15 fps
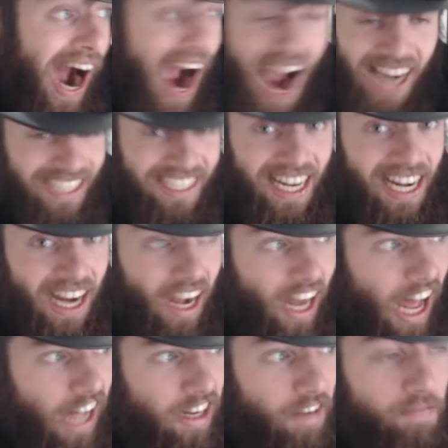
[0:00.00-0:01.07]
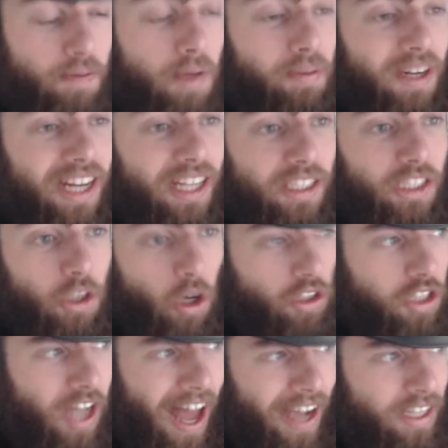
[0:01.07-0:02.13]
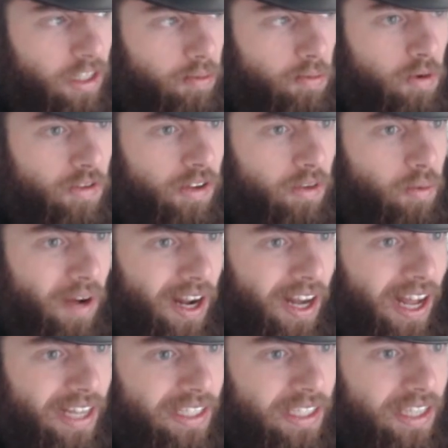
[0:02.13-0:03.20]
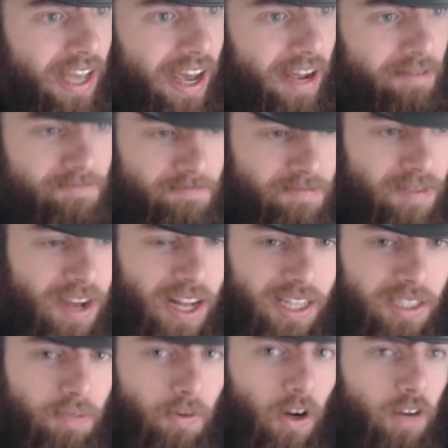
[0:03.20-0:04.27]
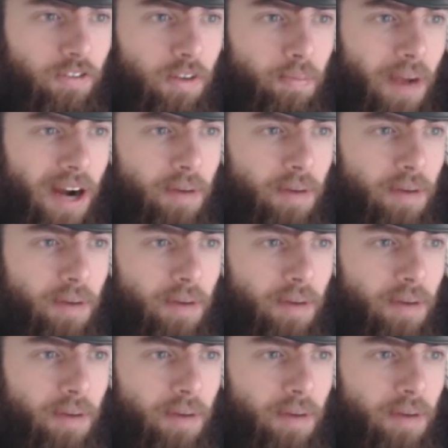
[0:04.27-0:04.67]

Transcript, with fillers: I see a lot of people that don't like this movie, while I say nah, it's one of the better